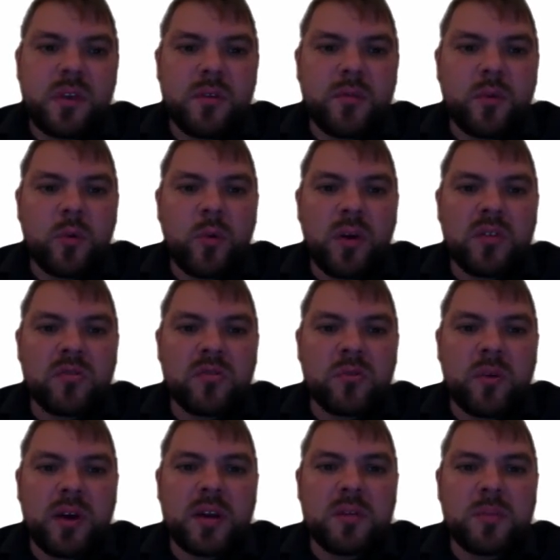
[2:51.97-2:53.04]
4y
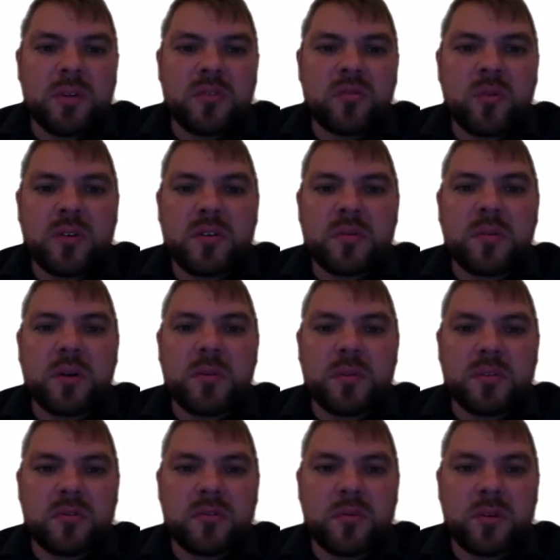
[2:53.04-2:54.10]
squared plus 20y
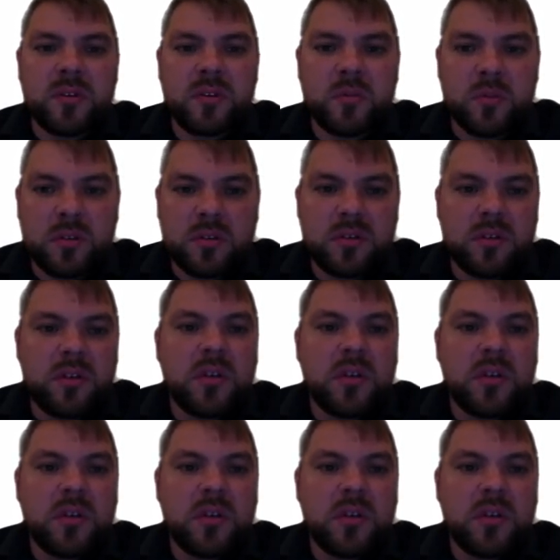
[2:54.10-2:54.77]
plus 21.